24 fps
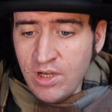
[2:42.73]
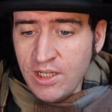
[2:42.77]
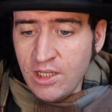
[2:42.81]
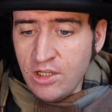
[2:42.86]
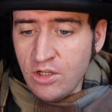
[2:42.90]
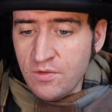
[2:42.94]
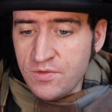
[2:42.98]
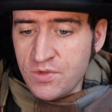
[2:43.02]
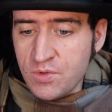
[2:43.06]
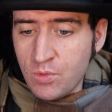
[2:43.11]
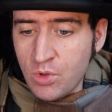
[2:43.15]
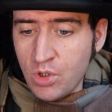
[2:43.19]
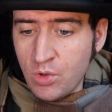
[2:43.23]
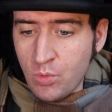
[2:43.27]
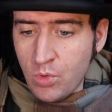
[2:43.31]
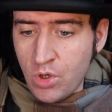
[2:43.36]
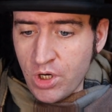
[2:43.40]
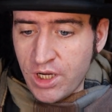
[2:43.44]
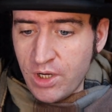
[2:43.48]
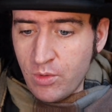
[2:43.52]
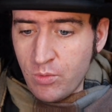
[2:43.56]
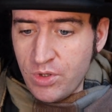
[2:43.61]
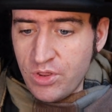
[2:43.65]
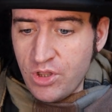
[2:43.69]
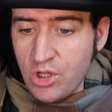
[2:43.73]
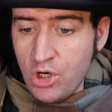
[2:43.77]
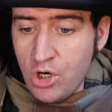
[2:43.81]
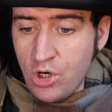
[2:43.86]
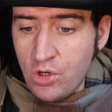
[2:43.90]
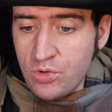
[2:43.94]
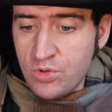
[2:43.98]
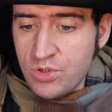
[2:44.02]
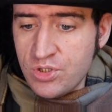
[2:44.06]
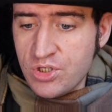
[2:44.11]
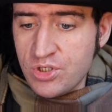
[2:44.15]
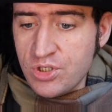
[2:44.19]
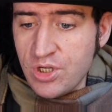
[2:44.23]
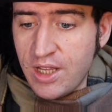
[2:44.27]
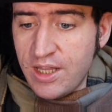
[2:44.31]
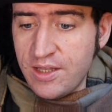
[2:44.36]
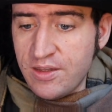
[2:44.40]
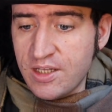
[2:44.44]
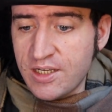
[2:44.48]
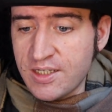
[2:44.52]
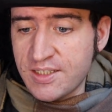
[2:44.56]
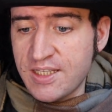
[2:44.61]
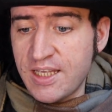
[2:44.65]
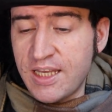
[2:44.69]
really loves working with the nodes
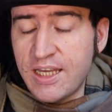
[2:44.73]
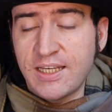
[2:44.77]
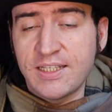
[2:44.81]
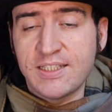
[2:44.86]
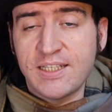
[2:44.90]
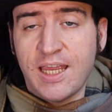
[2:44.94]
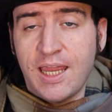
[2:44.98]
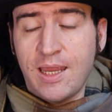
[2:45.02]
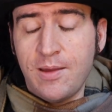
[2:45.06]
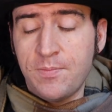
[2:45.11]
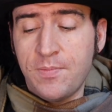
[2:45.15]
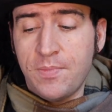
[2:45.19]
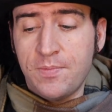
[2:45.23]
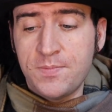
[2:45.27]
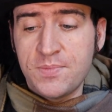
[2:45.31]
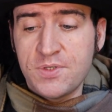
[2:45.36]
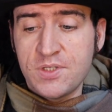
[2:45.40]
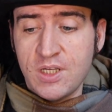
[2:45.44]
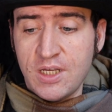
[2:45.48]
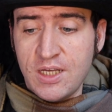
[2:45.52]
and thinks that Inkscape